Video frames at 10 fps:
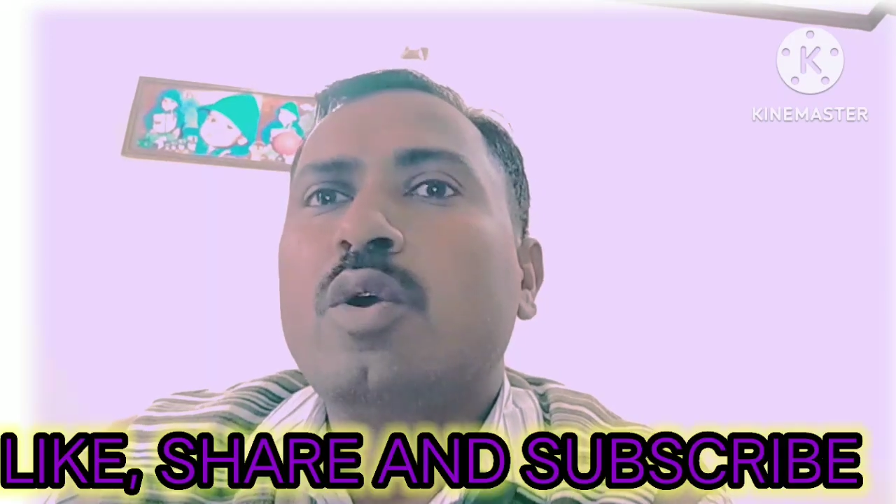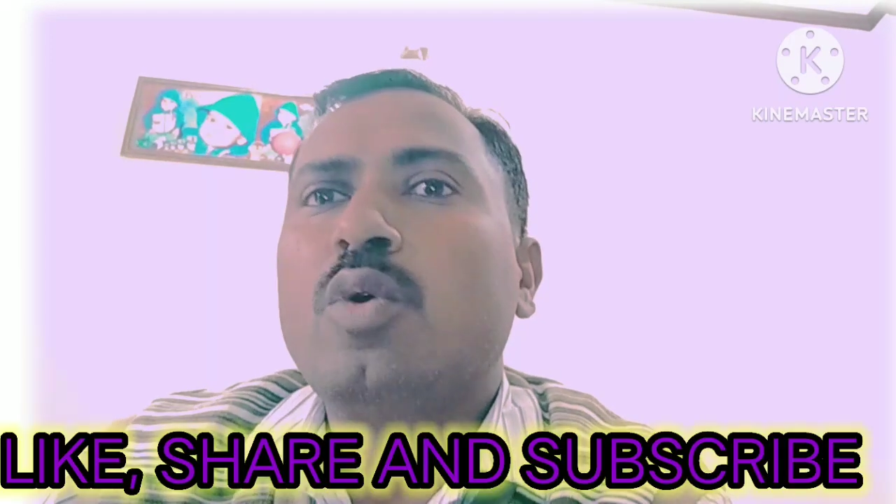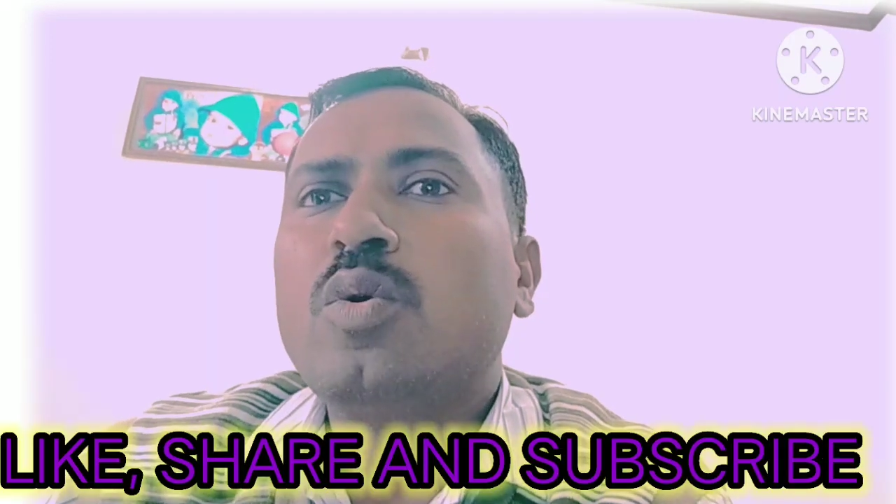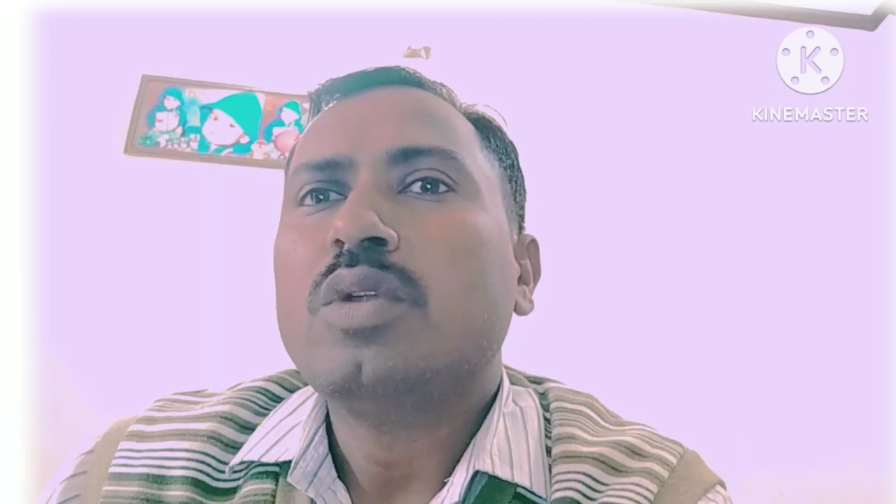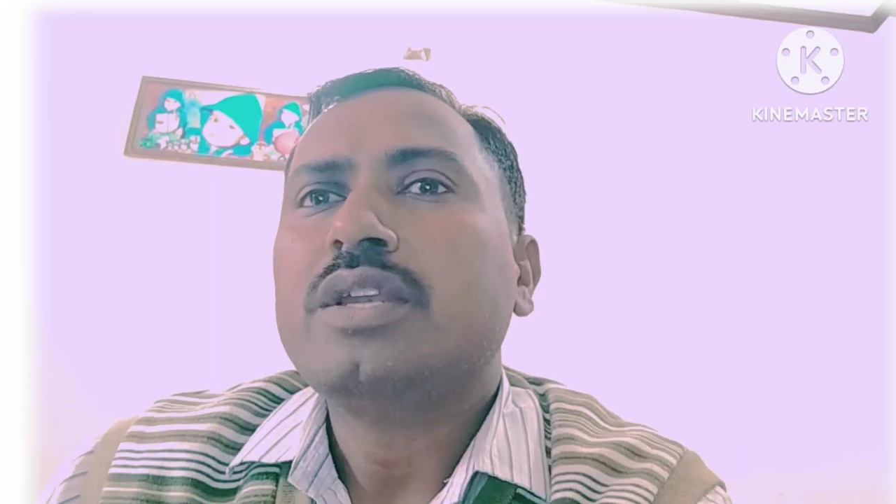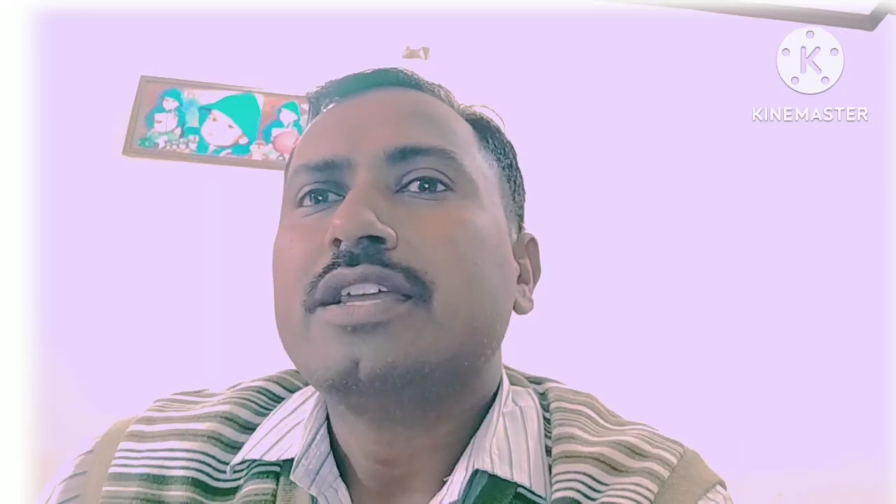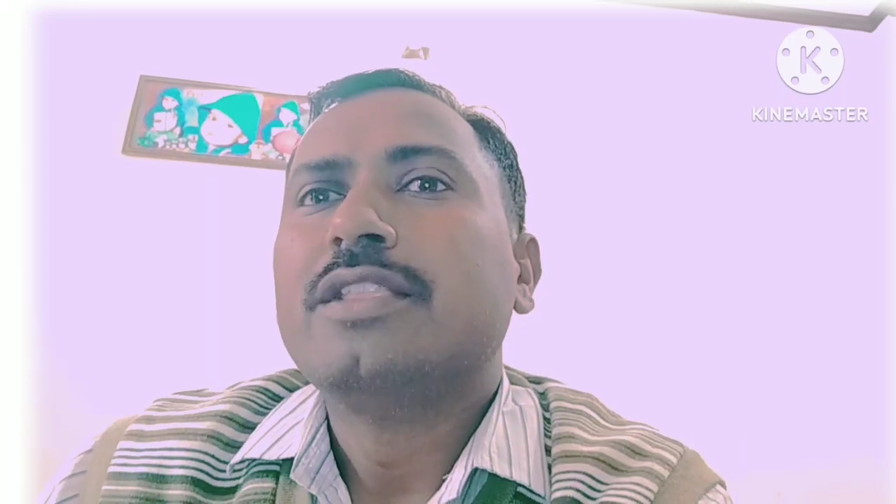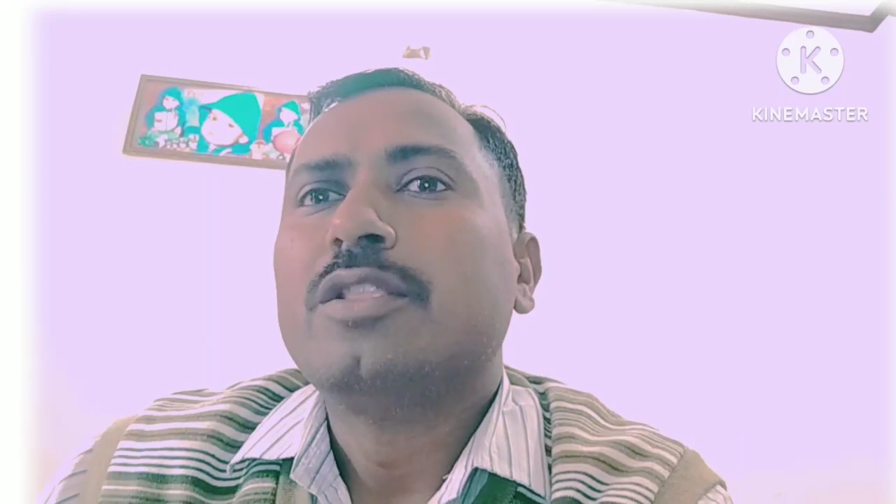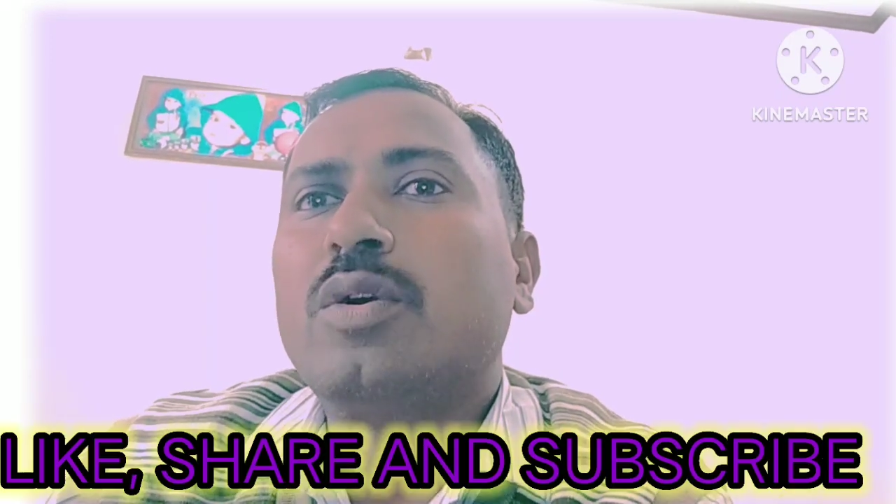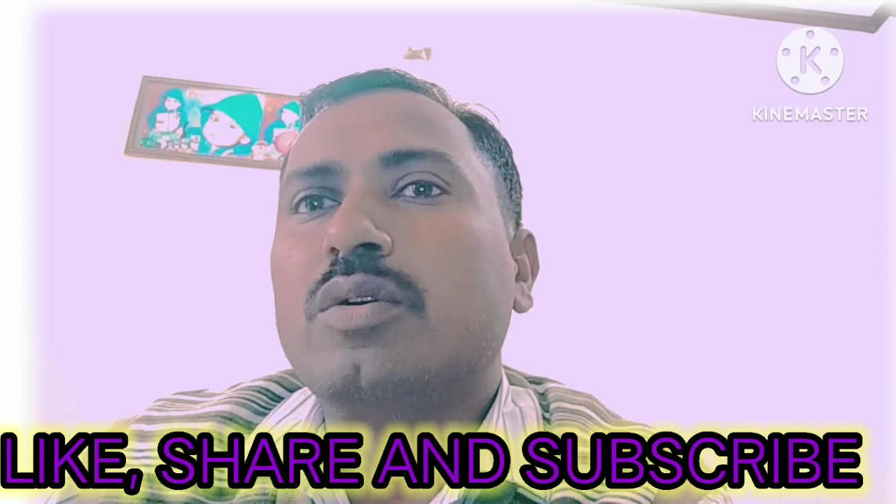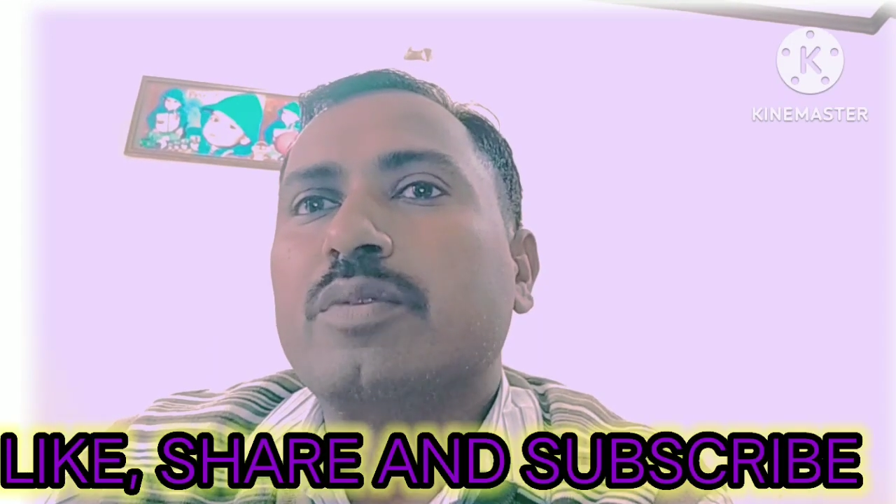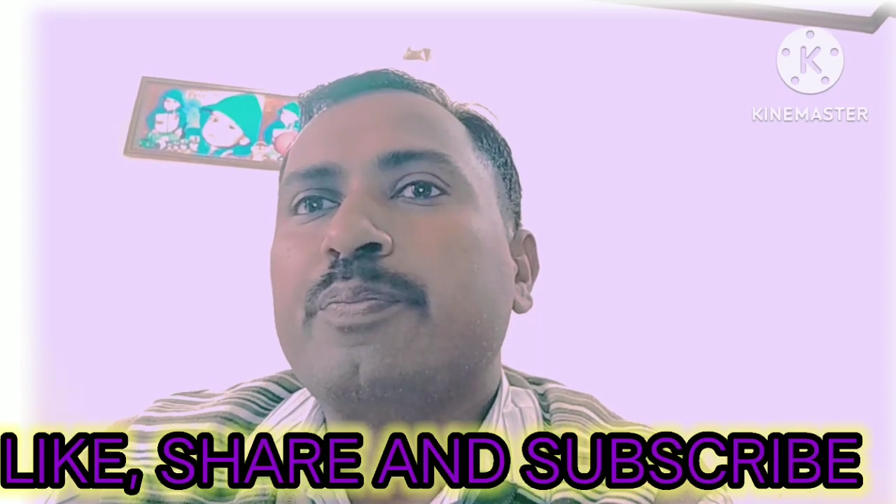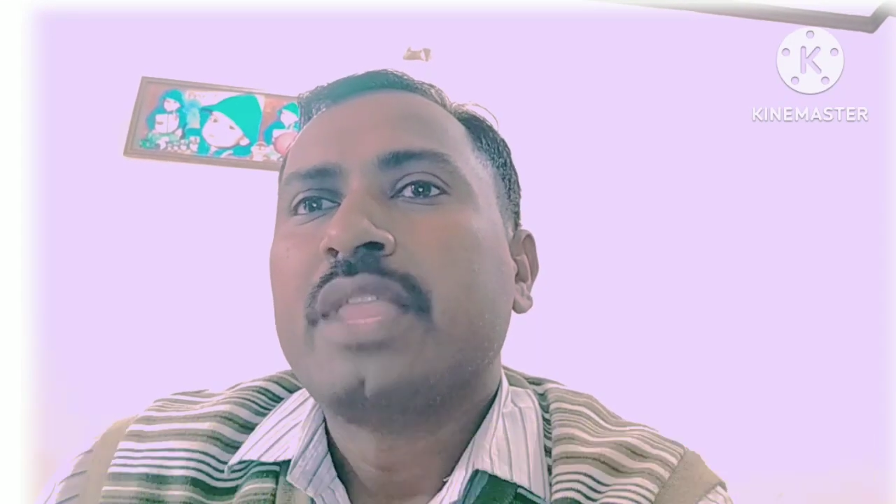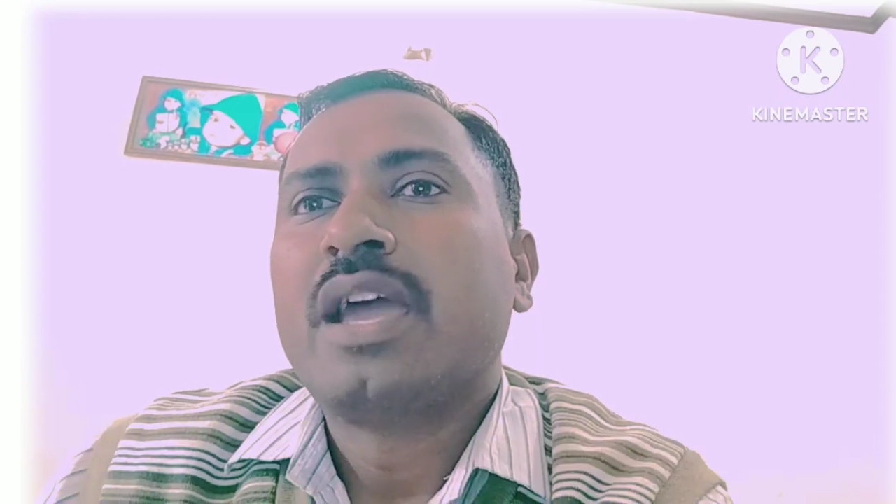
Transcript: all day long,